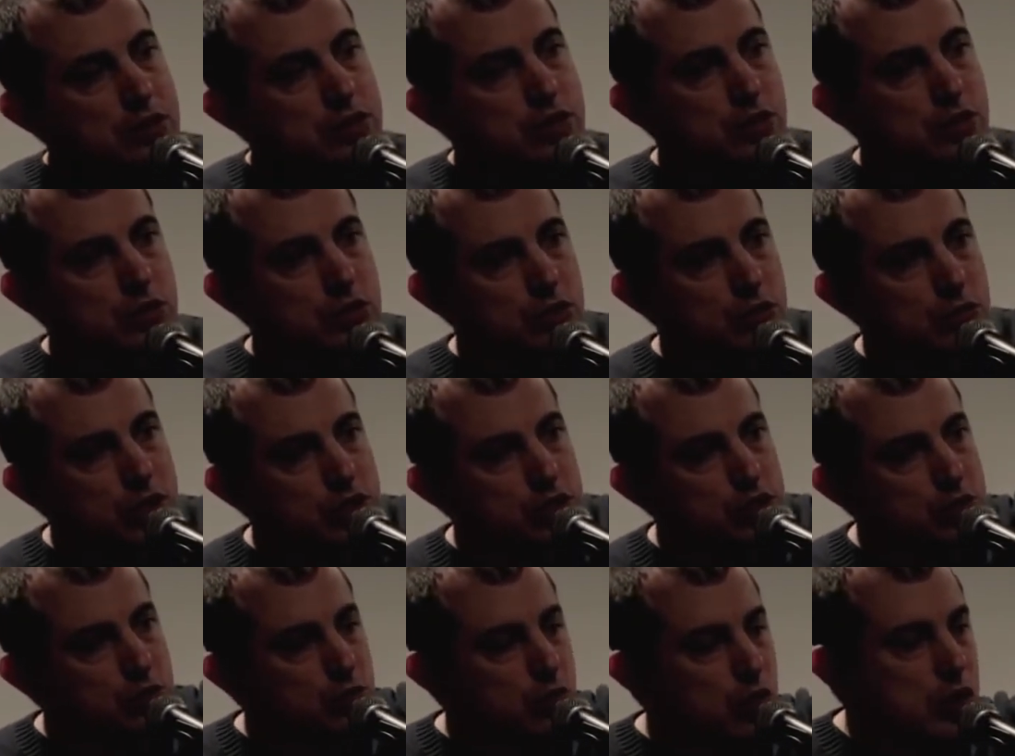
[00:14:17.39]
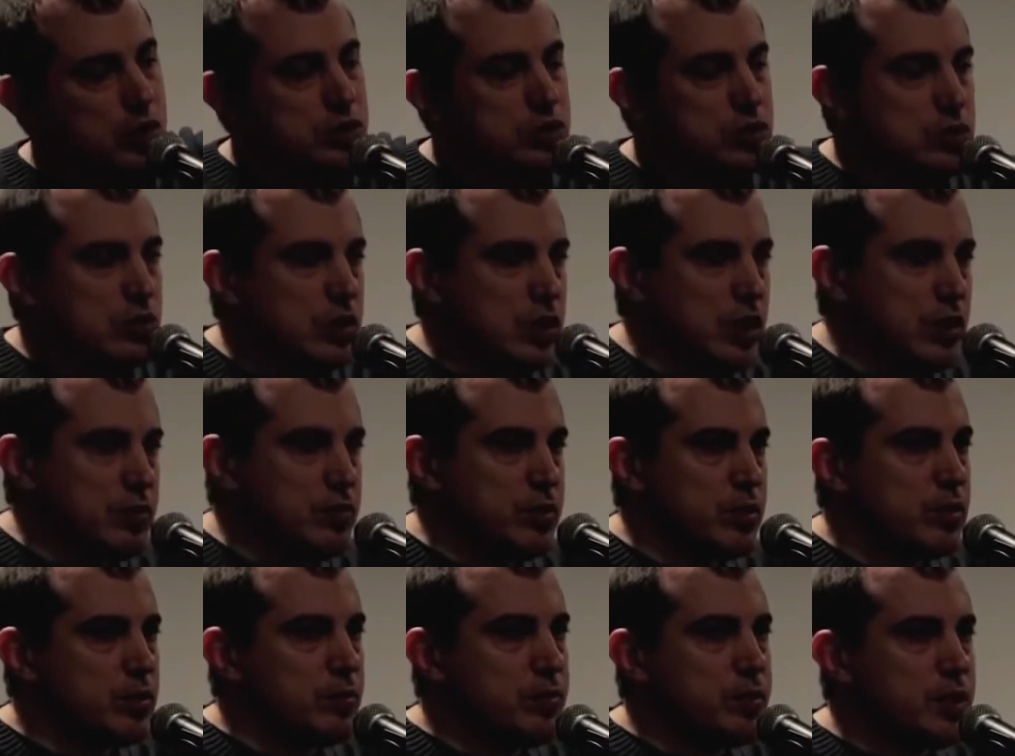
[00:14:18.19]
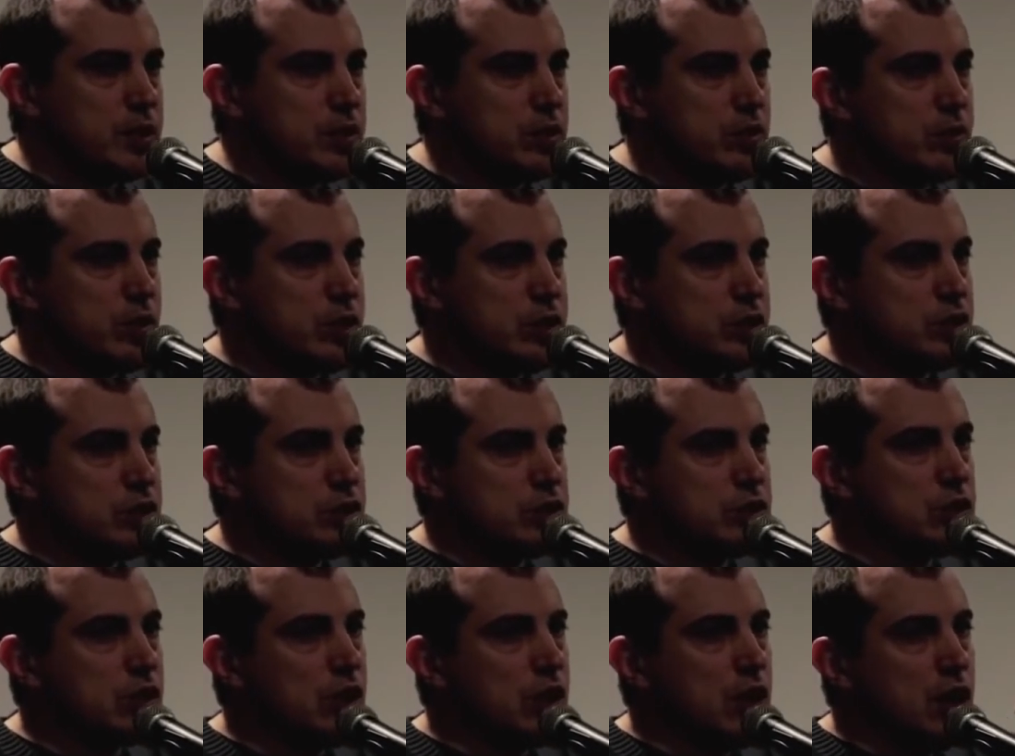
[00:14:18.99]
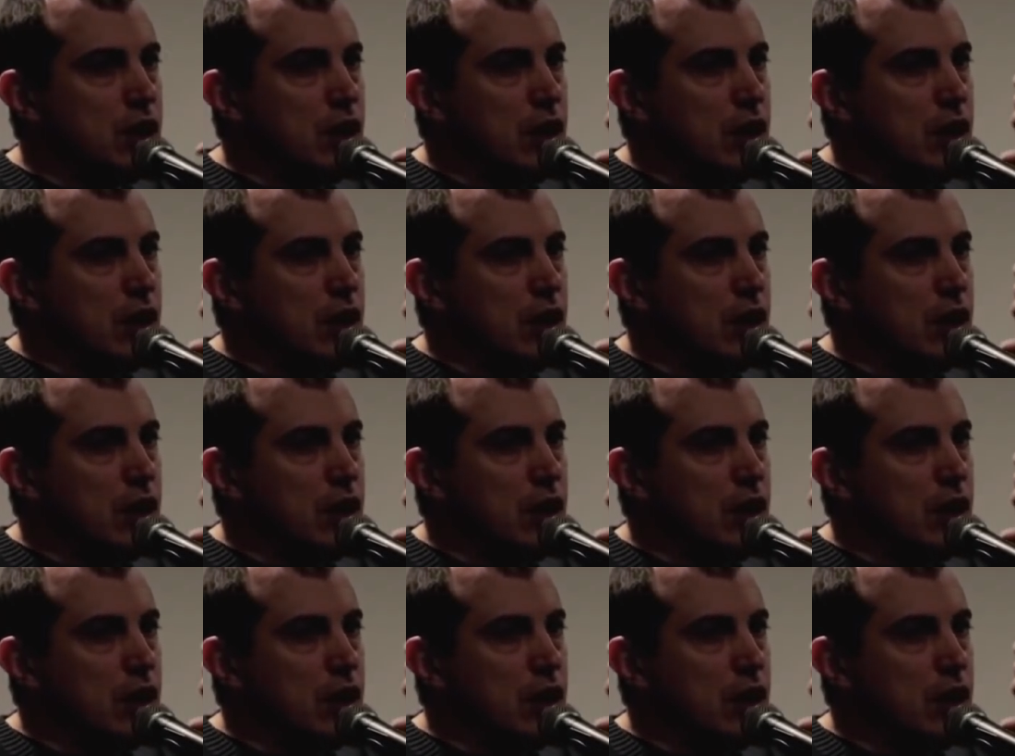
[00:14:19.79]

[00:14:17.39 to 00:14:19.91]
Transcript: So the question was, sorry, let me repeat the questions.